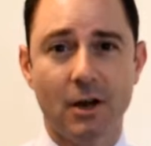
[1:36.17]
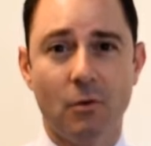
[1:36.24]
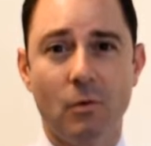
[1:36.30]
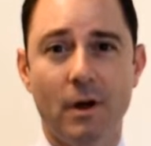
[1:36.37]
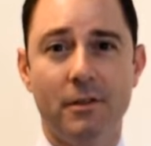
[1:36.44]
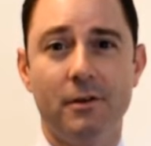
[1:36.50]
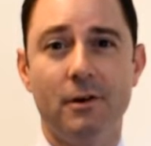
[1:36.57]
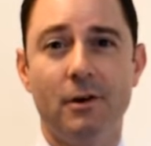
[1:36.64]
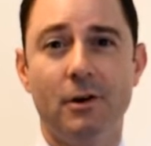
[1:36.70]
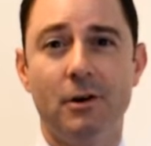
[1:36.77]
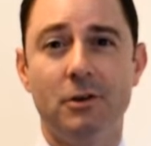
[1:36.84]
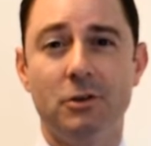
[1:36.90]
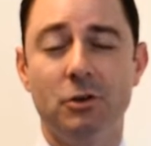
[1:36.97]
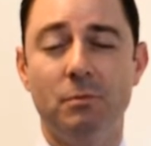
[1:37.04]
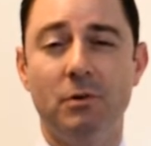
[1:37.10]

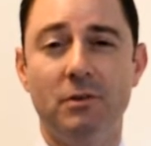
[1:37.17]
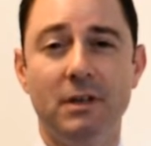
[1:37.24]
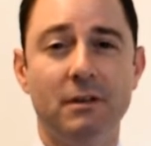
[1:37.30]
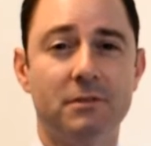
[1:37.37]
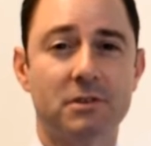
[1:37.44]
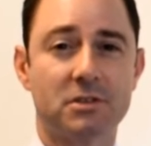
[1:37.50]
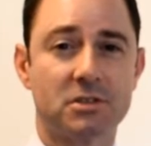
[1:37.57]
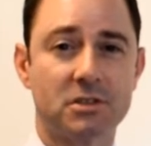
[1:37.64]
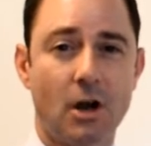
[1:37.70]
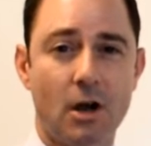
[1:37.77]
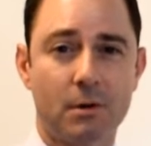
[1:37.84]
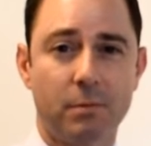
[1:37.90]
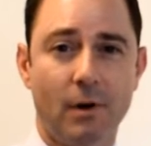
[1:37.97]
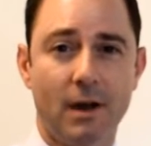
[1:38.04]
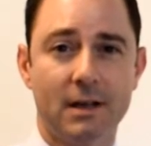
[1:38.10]
whether you believe the
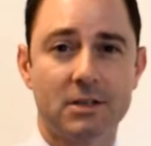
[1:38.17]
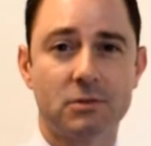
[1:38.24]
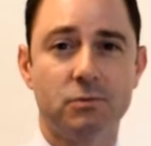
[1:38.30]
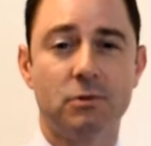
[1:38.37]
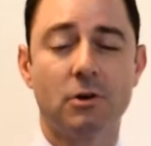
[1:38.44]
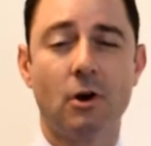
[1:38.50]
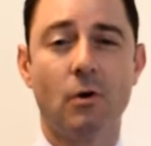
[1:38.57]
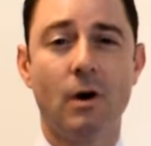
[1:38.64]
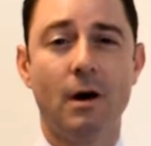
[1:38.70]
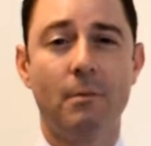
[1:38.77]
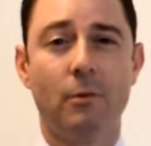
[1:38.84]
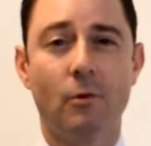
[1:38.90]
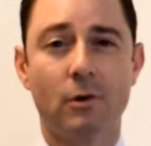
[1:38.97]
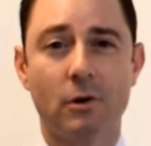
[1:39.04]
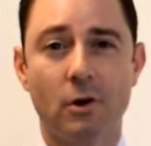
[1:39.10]
stock price will go
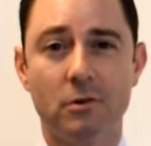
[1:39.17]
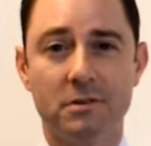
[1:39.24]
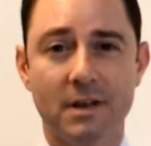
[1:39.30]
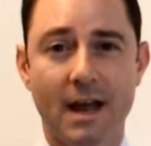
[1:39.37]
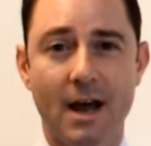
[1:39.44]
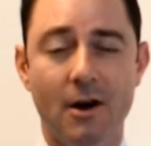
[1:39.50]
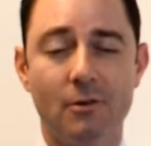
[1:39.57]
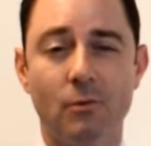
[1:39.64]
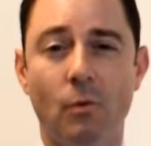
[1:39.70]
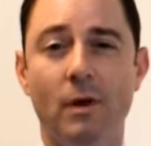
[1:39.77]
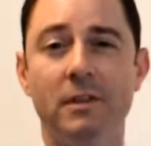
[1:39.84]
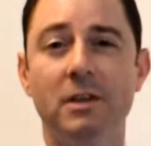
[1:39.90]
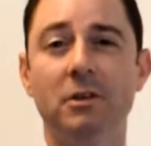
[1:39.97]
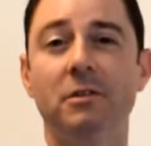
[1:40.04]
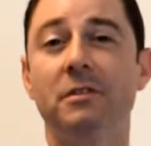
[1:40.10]
up or go down,
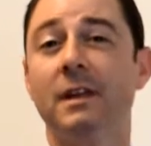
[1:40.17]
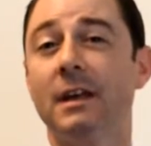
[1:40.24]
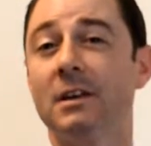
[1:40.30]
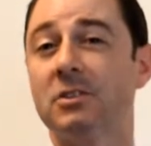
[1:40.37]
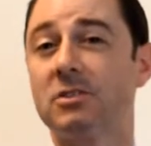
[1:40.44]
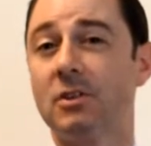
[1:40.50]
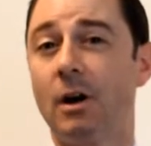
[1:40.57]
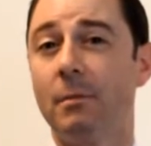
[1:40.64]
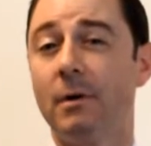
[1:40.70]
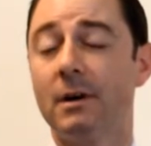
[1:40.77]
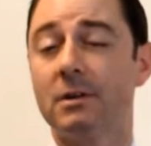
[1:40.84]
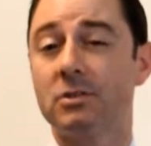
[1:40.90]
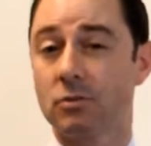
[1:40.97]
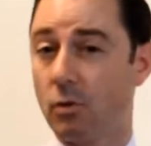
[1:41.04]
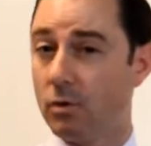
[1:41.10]
whether you think
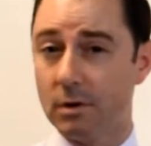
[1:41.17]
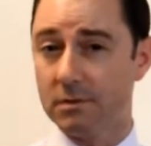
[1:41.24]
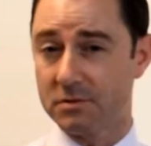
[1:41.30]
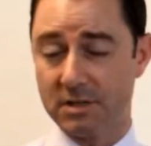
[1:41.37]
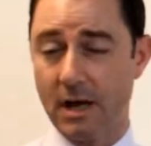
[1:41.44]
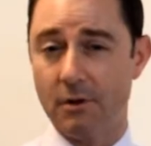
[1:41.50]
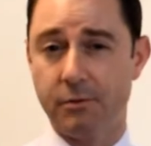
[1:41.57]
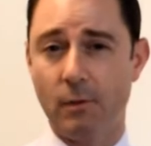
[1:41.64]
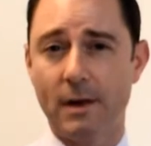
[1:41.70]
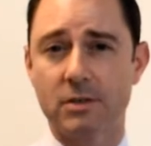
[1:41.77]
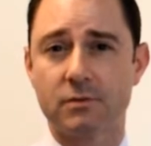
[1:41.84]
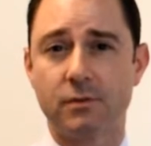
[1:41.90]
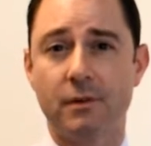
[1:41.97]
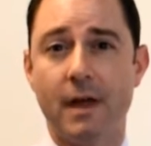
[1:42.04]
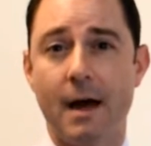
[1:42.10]
Starbucks, or
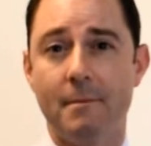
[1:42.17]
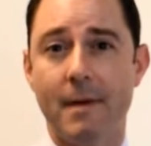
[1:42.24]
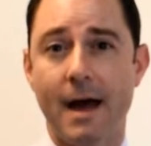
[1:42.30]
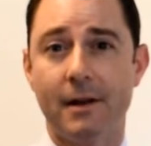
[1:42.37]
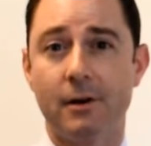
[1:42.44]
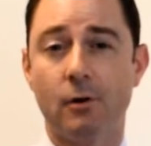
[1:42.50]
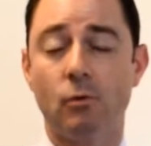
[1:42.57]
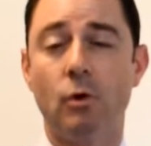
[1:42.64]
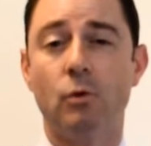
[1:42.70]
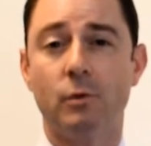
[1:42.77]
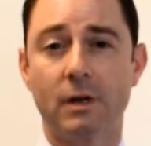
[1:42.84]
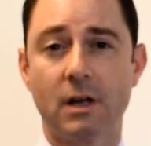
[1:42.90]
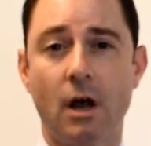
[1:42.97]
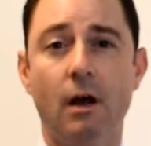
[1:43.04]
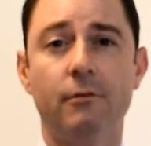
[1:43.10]
Southwest for that matter, will
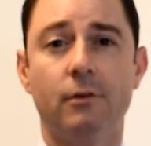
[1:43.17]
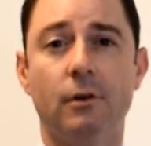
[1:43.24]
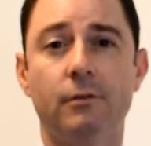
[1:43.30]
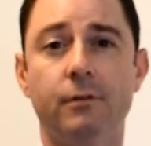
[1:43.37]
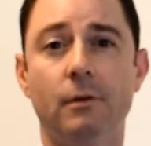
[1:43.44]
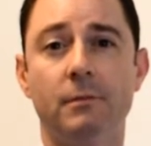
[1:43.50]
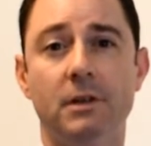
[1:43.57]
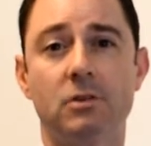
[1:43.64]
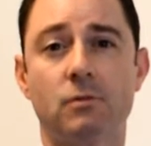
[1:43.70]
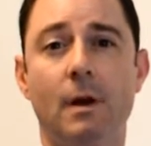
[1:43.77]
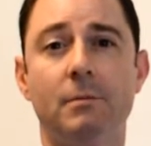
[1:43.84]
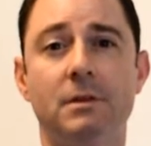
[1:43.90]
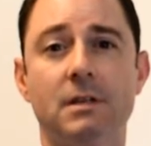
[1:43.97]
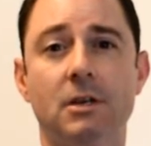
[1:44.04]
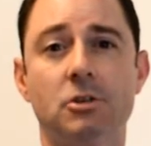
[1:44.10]
recover from these
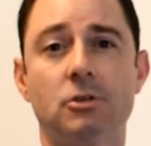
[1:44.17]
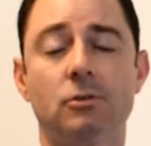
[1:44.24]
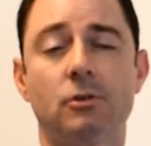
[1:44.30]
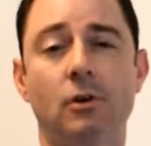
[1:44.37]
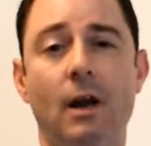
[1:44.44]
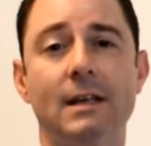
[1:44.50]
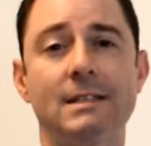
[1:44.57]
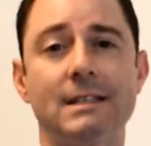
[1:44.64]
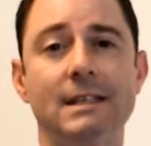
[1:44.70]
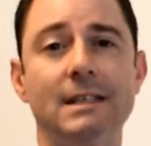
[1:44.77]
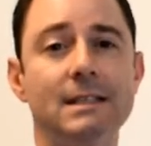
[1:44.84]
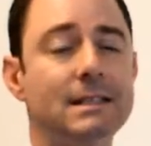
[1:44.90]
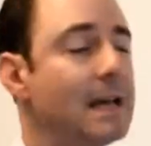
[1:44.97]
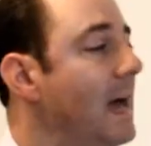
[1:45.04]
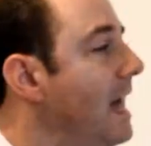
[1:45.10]
reputational
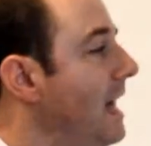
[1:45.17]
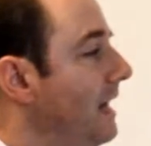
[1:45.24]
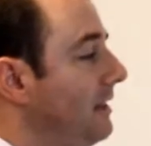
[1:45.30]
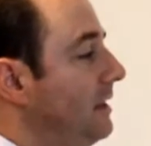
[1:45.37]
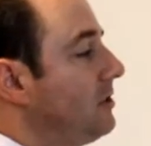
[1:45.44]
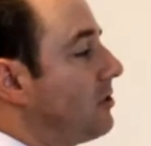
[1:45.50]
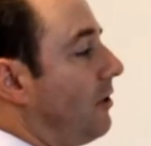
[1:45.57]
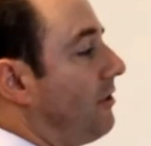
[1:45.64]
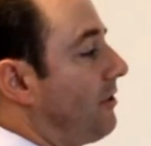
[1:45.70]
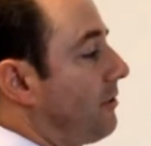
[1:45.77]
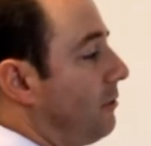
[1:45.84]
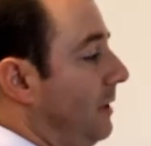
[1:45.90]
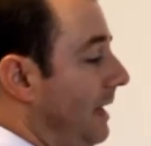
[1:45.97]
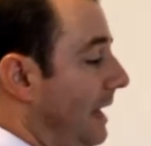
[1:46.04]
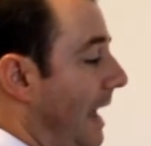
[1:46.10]
crises, these are
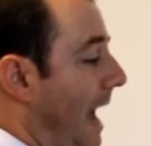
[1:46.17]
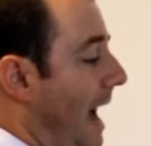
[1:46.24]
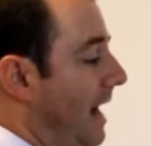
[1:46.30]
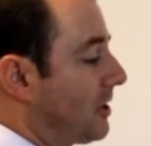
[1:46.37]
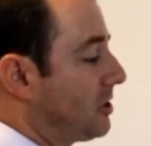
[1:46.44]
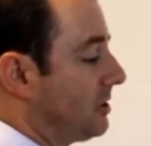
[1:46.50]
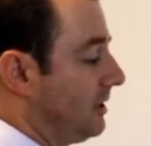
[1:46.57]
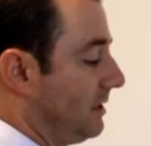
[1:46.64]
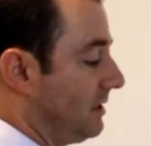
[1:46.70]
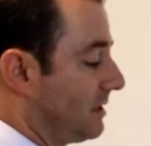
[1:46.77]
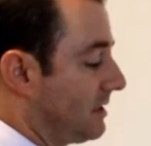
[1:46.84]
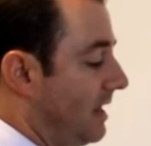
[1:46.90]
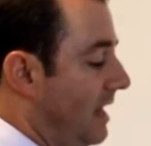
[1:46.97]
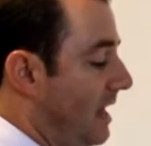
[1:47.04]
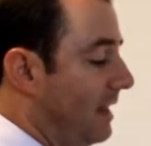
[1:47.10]
three
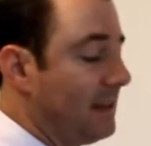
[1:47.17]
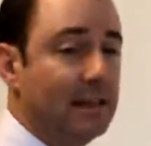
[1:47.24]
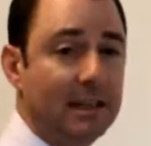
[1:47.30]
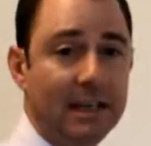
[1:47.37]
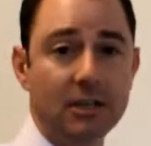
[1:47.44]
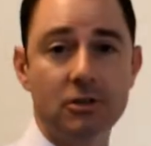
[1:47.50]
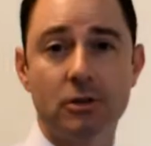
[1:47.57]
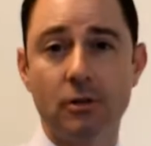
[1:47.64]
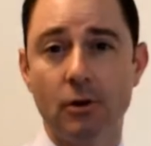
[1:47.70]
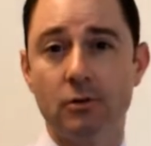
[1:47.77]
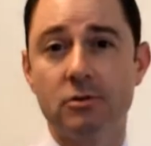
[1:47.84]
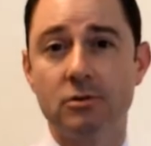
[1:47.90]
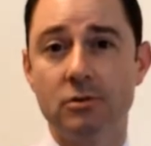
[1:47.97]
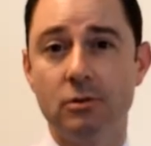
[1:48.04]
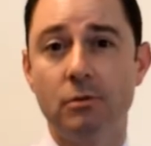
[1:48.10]
actions that each of
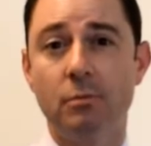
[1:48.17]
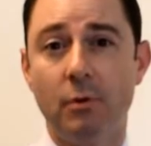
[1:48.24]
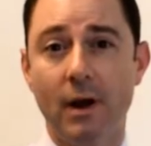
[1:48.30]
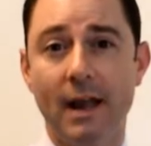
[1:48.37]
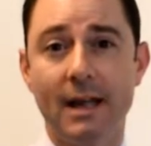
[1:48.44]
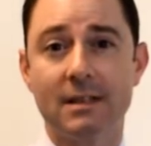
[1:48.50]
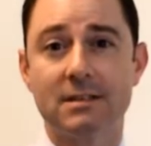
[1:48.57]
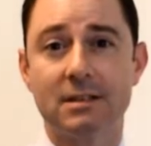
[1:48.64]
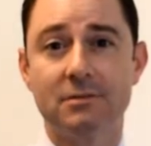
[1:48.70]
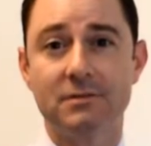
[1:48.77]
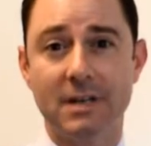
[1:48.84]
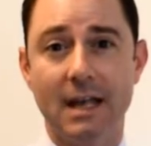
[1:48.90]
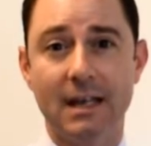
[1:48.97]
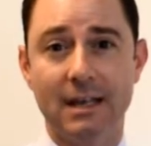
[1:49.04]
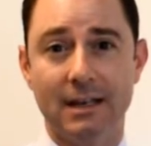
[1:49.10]
those two brands have
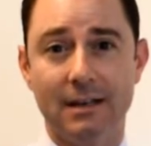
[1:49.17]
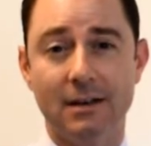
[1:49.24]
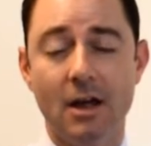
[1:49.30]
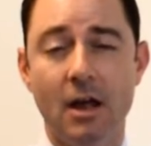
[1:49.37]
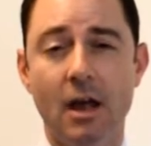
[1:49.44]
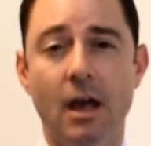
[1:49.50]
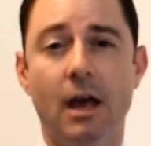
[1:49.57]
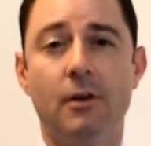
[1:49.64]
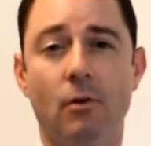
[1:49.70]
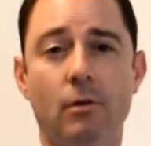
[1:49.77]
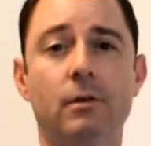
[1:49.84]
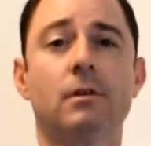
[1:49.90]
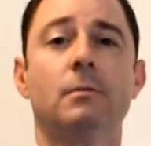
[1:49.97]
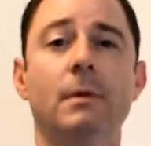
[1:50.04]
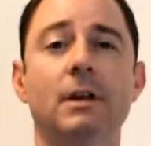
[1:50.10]
taken in
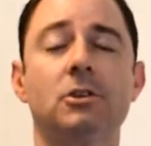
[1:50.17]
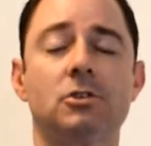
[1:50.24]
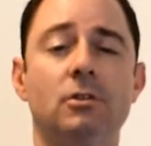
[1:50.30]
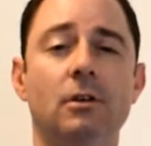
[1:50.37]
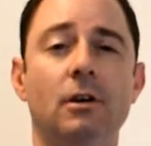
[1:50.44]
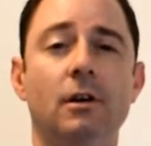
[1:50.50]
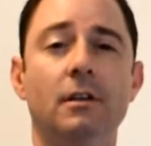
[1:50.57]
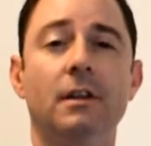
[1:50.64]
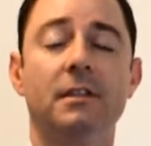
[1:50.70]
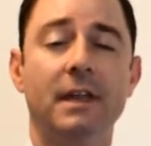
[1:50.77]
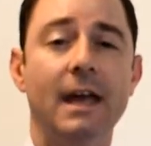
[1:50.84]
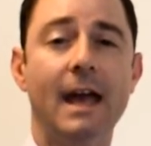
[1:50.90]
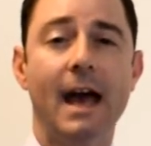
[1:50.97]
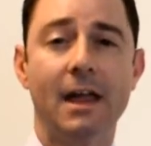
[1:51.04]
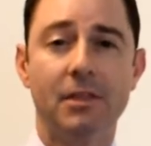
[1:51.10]
order to make sure that
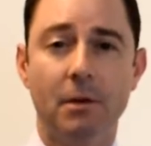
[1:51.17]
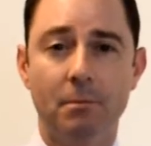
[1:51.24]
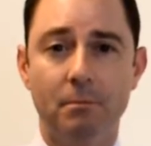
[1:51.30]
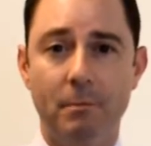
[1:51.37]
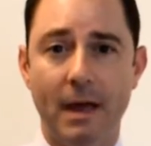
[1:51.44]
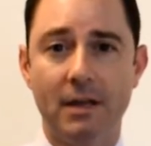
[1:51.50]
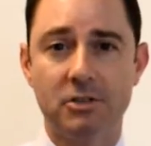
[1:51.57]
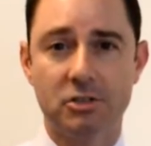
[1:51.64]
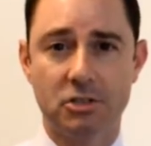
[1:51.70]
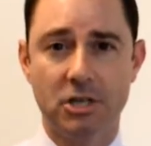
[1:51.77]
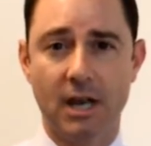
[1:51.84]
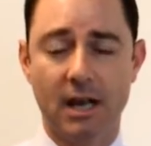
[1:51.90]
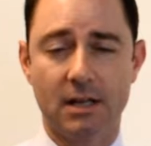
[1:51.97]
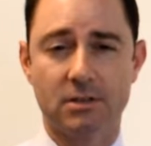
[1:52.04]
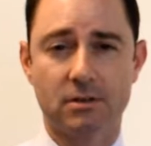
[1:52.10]
they had the best
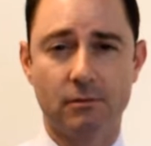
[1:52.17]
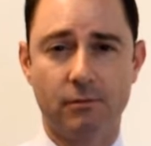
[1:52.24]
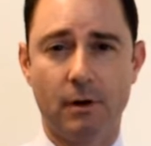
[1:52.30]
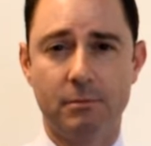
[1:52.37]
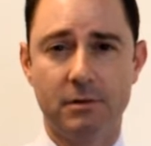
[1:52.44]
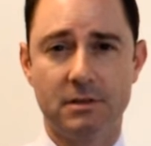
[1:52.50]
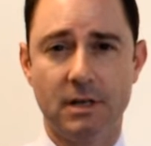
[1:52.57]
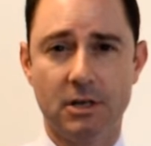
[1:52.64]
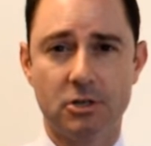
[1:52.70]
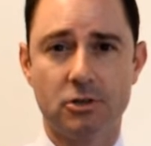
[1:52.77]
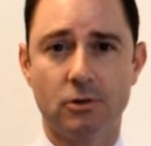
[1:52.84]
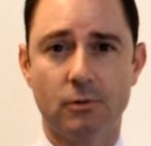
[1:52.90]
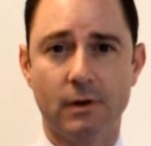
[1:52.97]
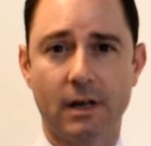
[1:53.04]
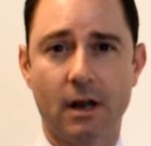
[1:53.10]
chance of
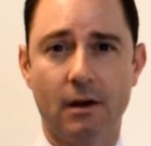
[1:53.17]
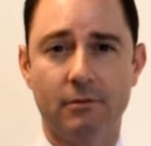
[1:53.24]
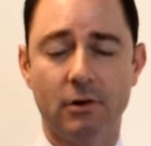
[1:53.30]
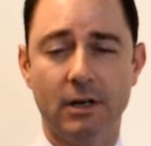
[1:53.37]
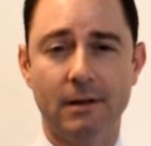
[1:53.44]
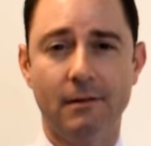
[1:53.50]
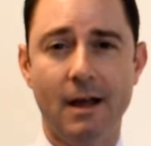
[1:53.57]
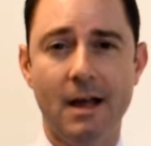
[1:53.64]
reputational recovery.